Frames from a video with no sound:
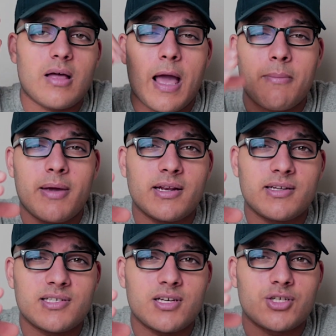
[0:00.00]
I made a
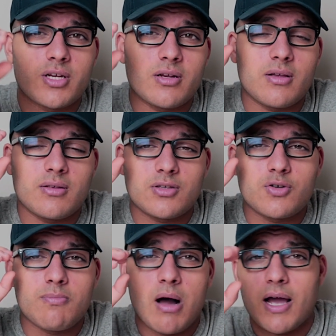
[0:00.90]
decision
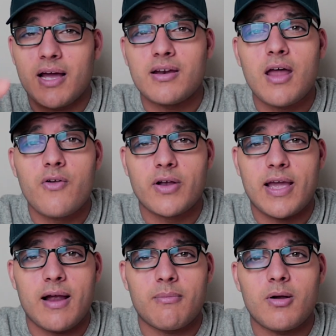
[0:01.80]
to buy another
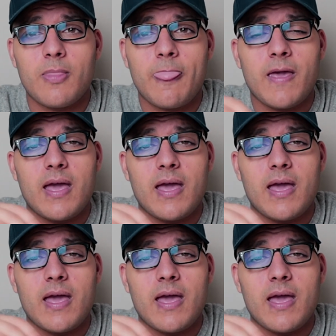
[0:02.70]
camera,